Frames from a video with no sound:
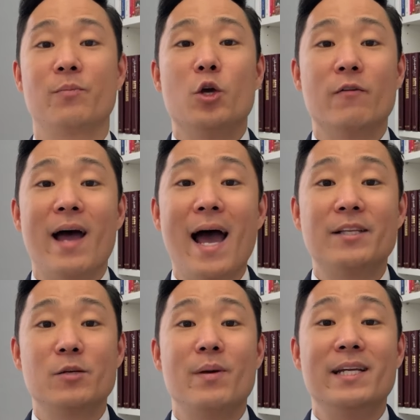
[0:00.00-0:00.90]
you have had
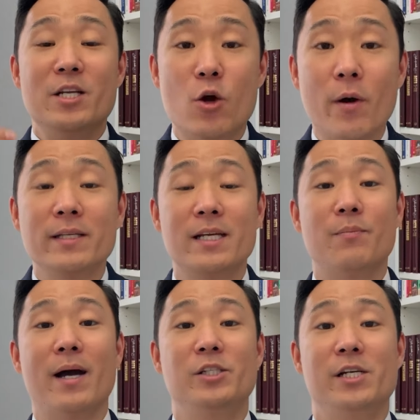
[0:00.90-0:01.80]
to have been anointed
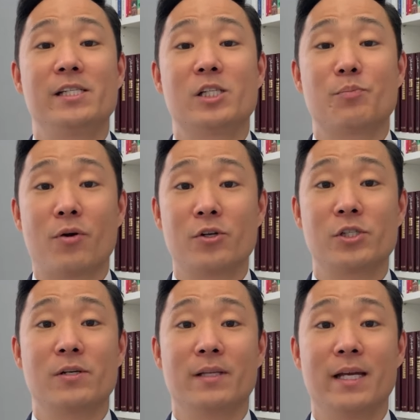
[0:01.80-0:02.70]
by Jesus
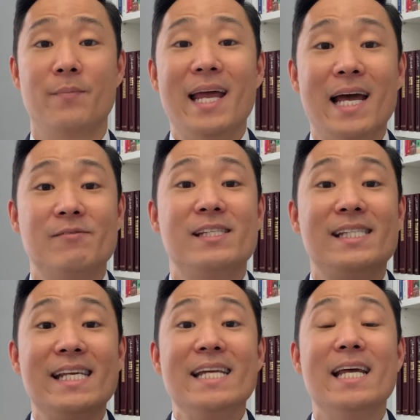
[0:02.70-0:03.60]
personally and have
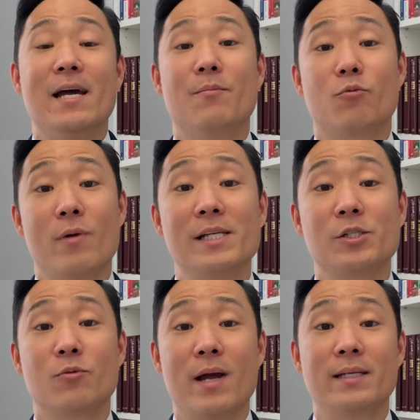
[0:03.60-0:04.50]
seen him
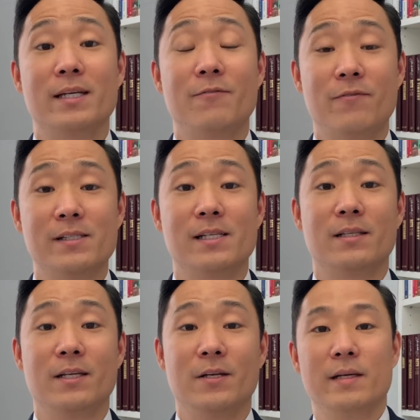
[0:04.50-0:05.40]
resurrected
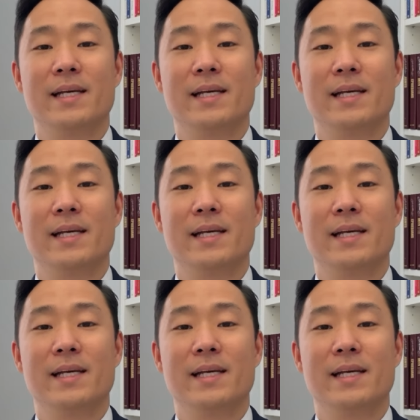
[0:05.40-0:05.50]
physically.